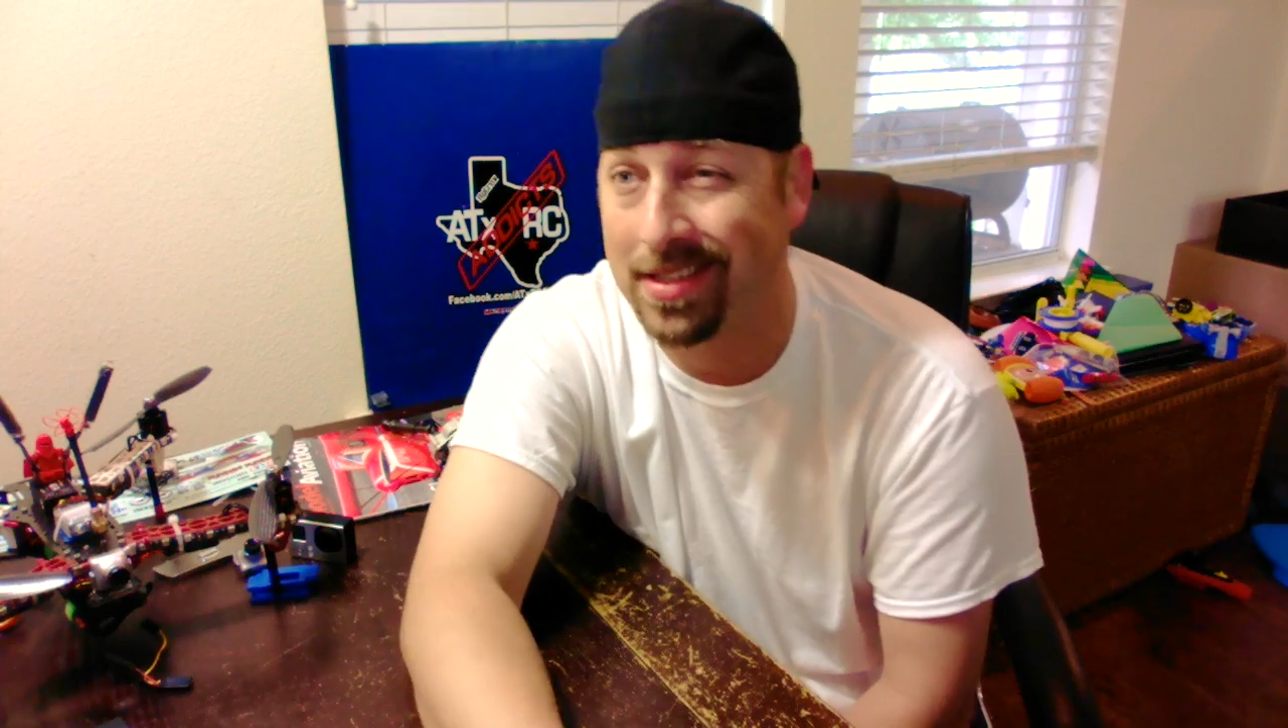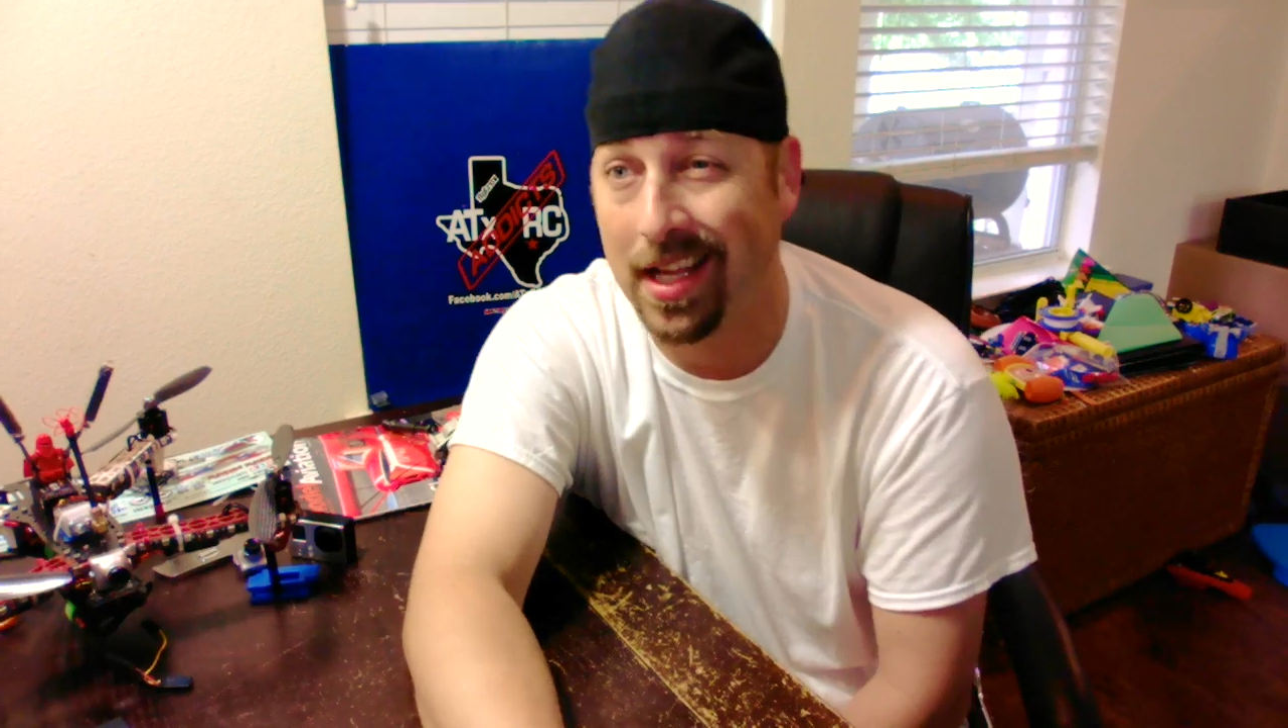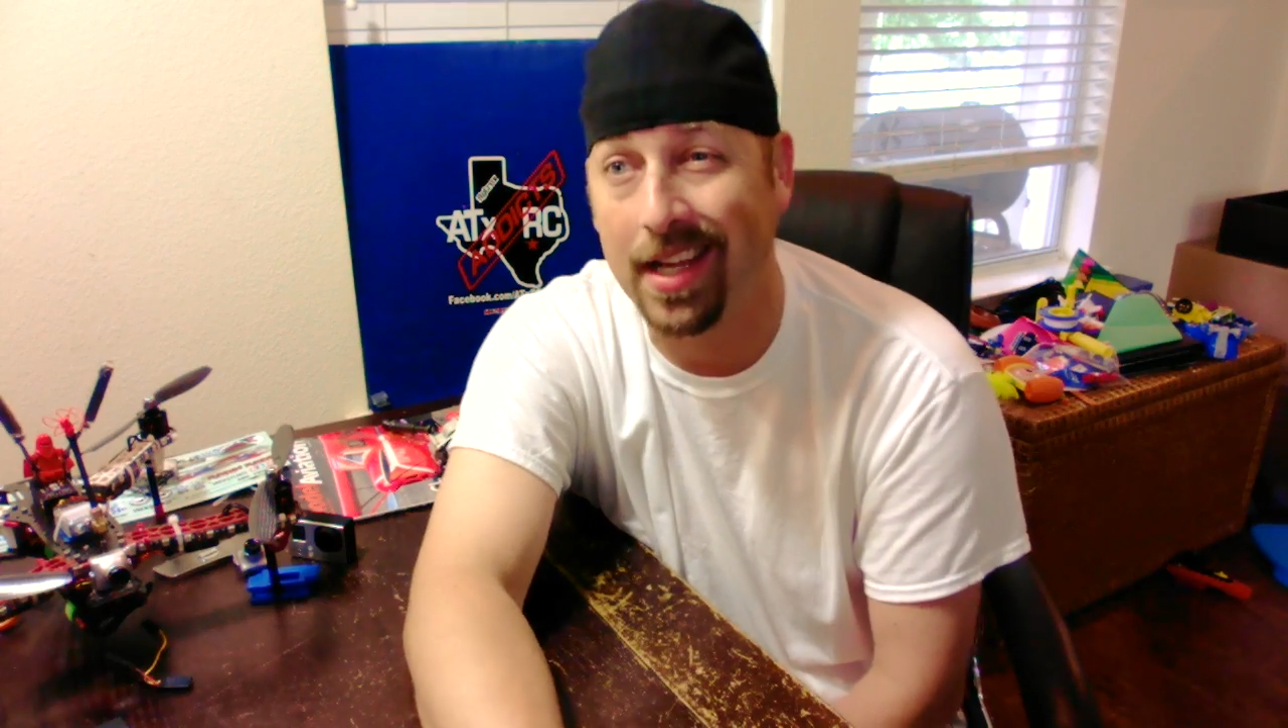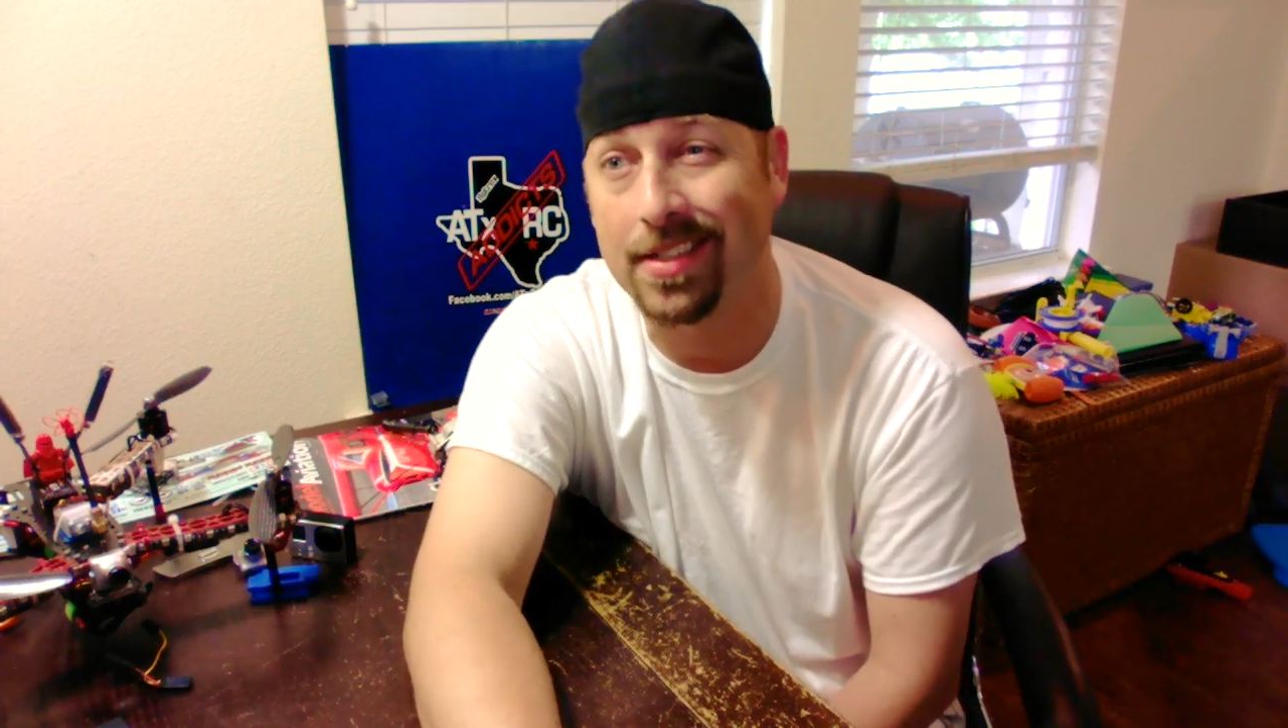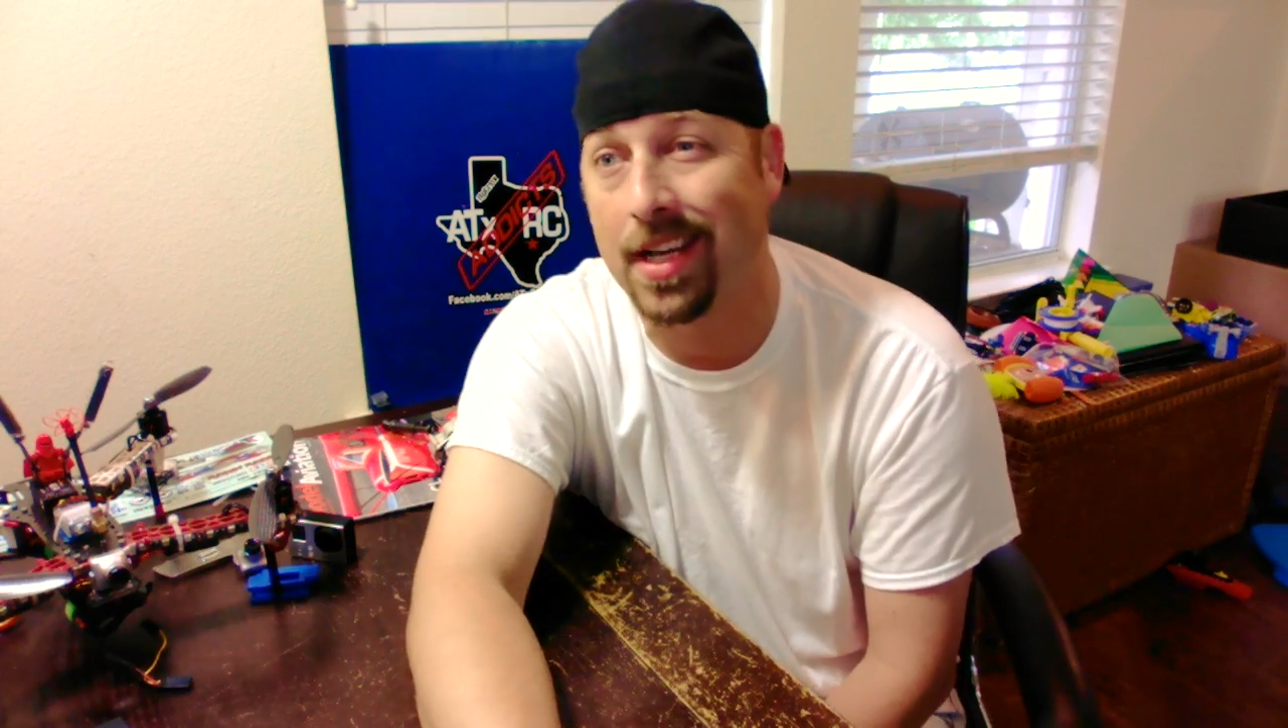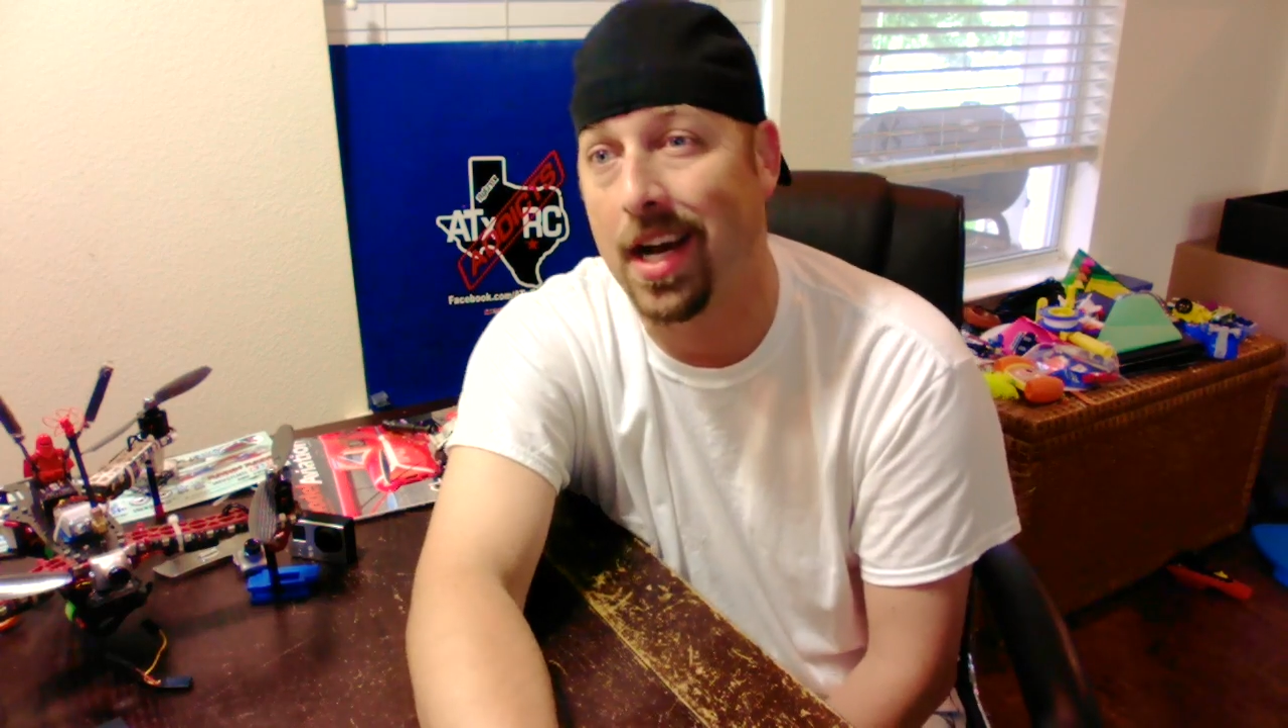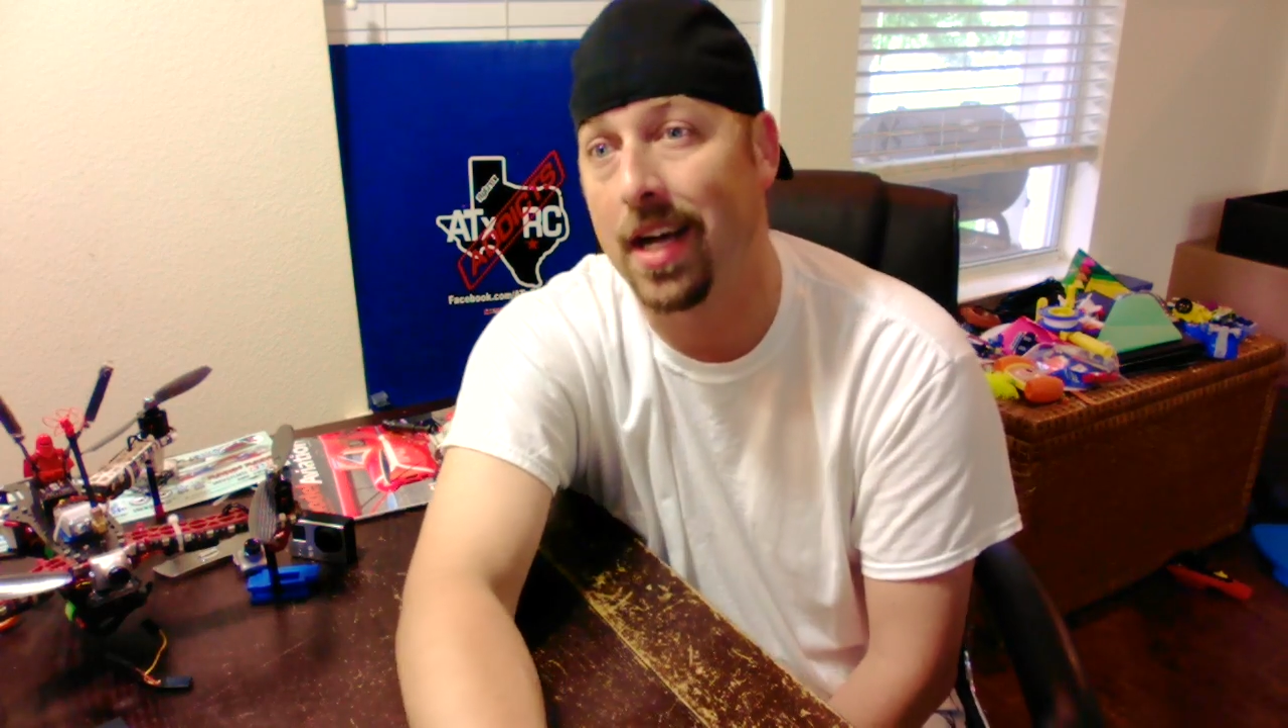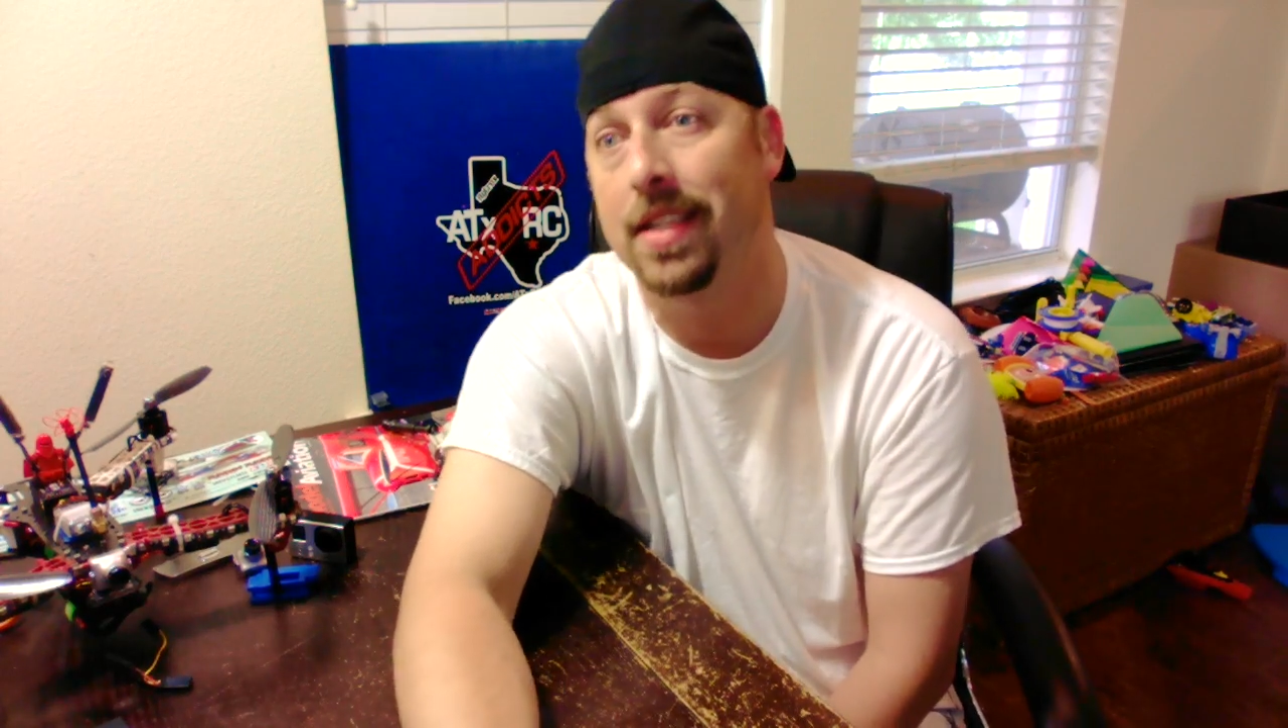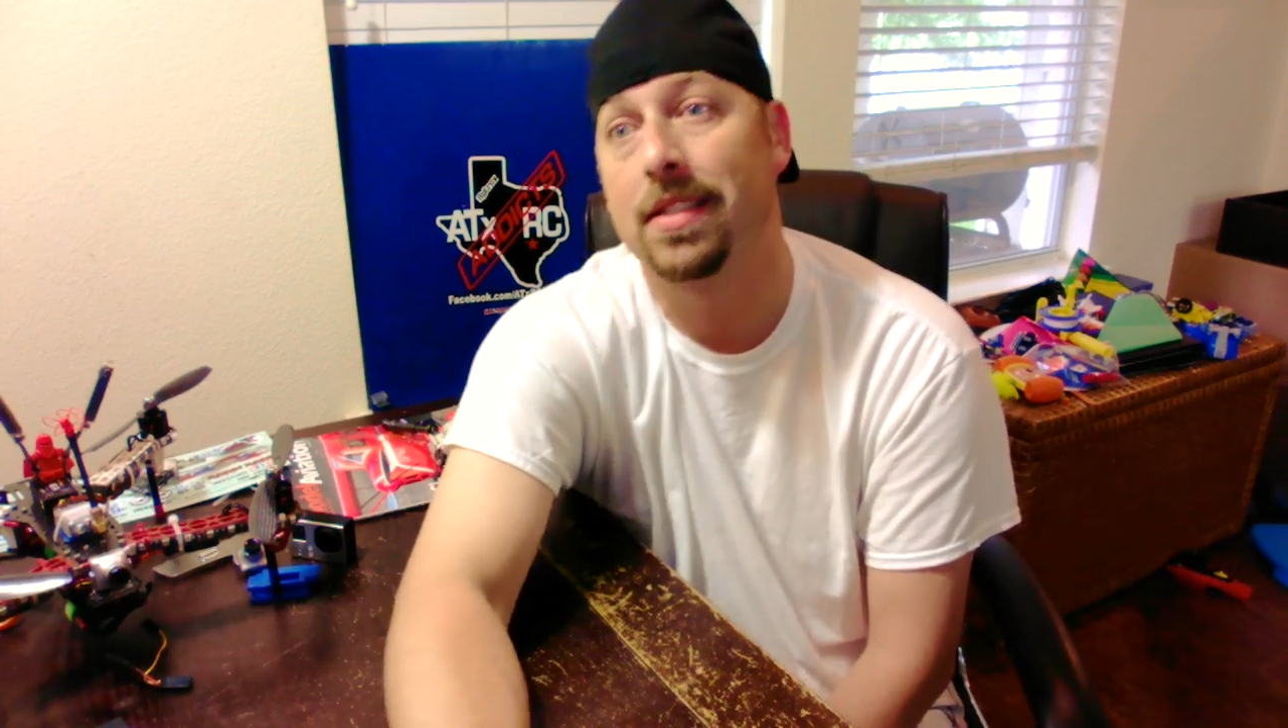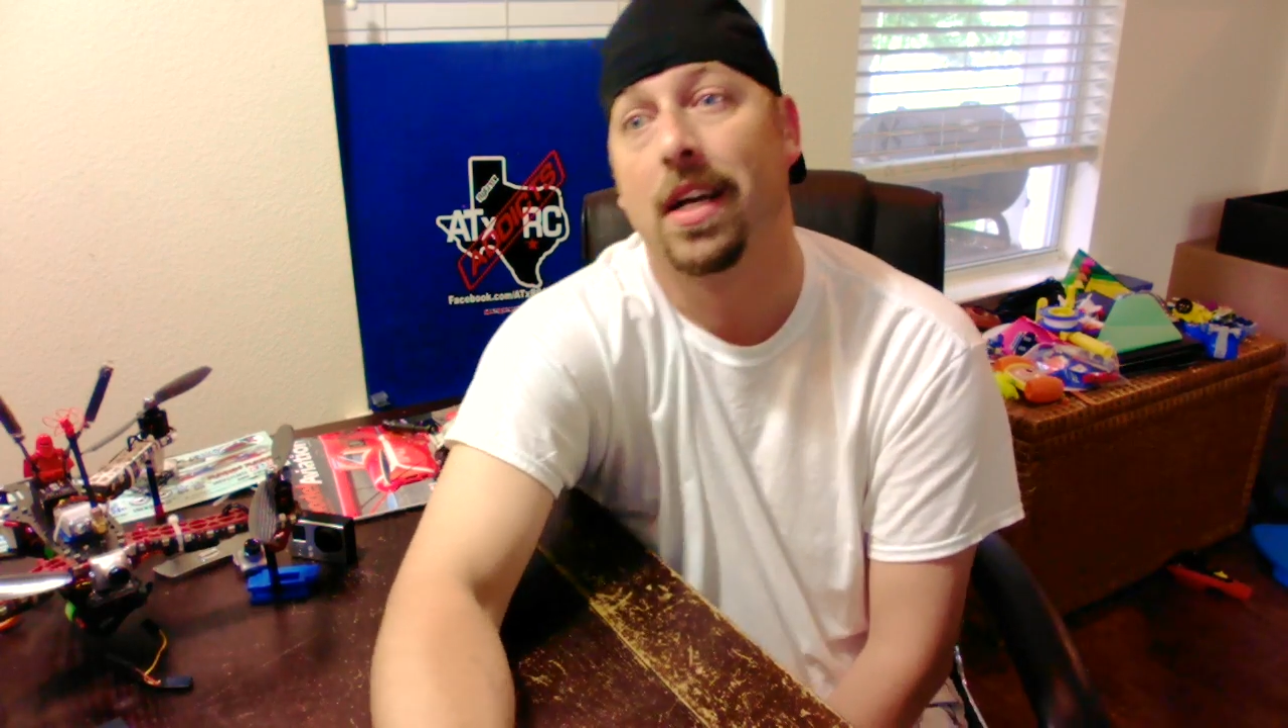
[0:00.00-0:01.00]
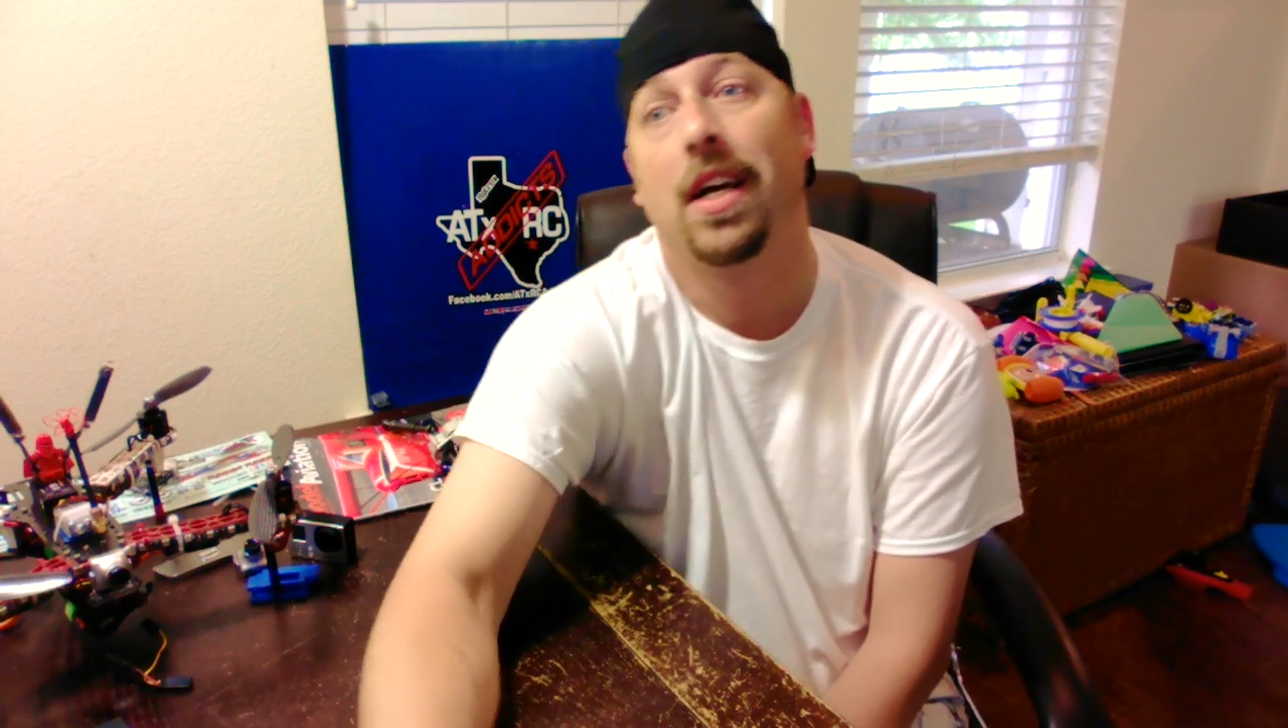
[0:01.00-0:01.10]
thanks, guys.